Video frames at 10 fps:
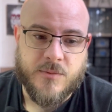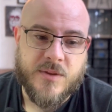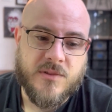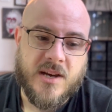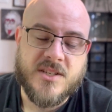And
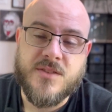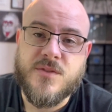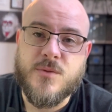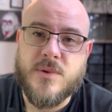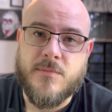we've lost a
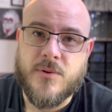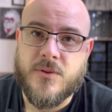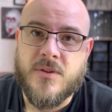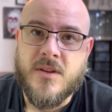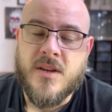few
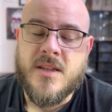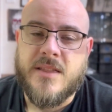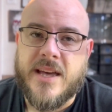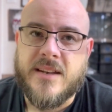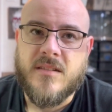people
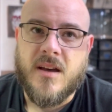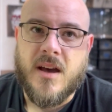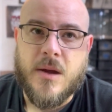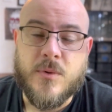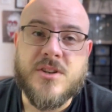that
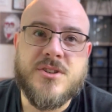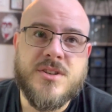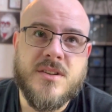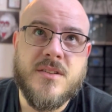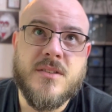I wish